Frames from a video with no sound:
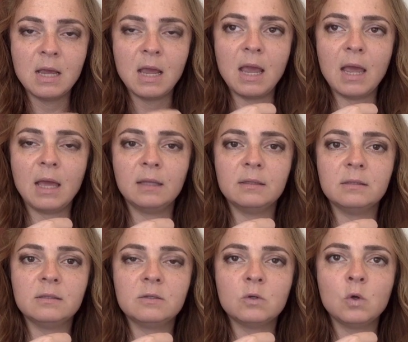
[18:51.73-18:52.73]

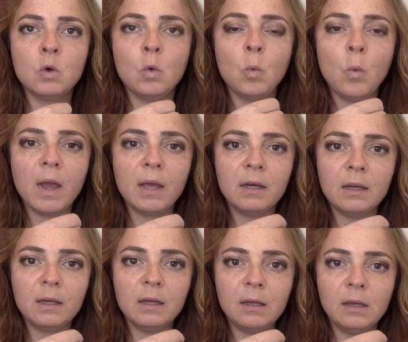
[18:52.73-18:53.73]
And when
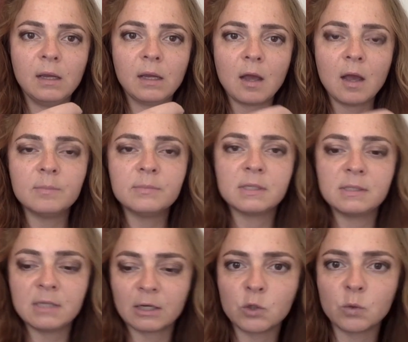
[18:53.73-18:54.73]
it comes to
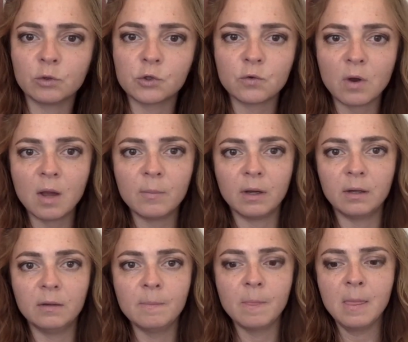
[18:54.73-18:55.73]
sexual
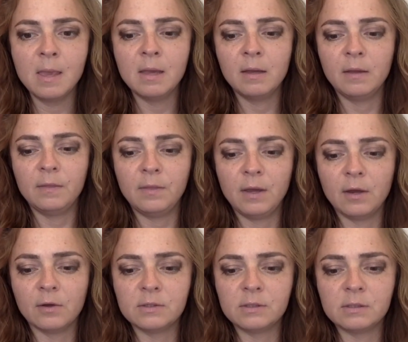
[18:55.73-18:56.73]
trauma,
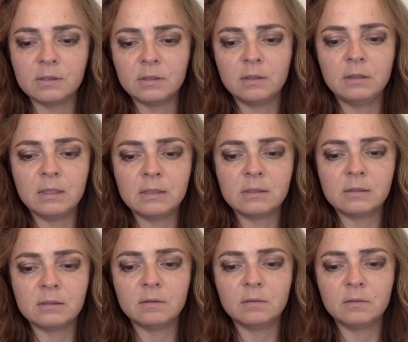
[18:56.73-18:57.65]
there's this